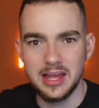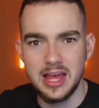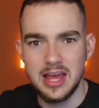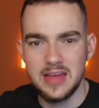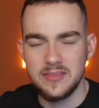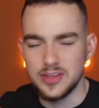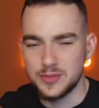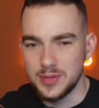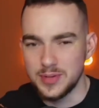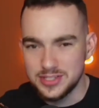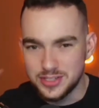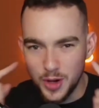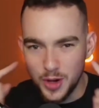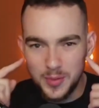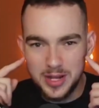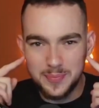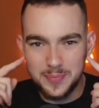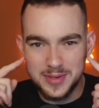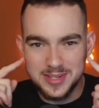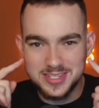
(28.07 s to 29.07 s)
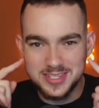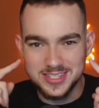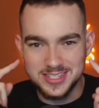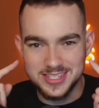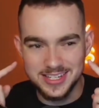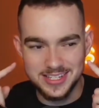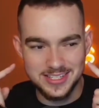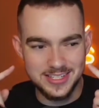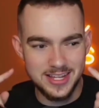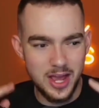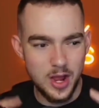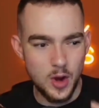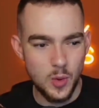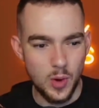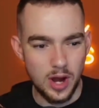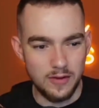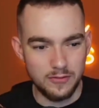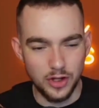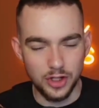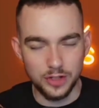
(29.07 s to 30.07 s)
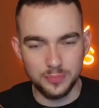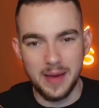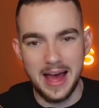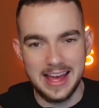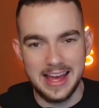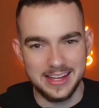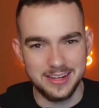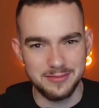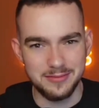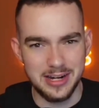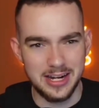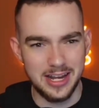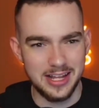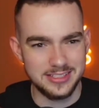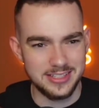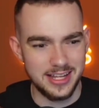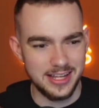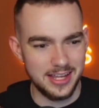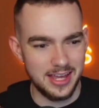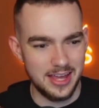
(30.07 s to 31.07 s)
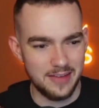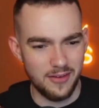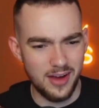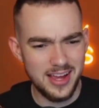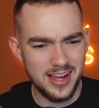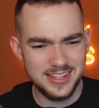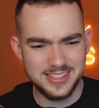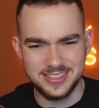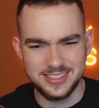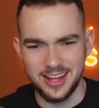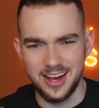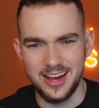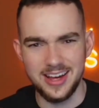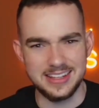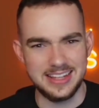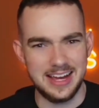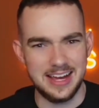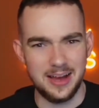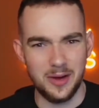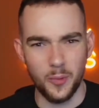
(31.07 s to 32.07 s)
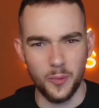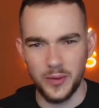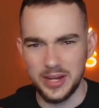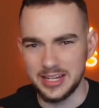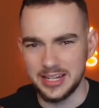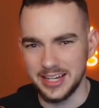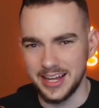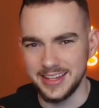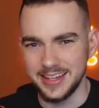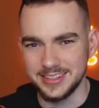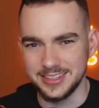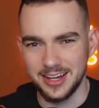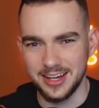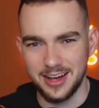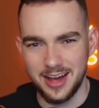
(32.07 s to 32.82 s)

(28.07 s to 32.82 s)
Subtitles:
There's been so many businesses where I've looked back and realized, like, if I started that a week later,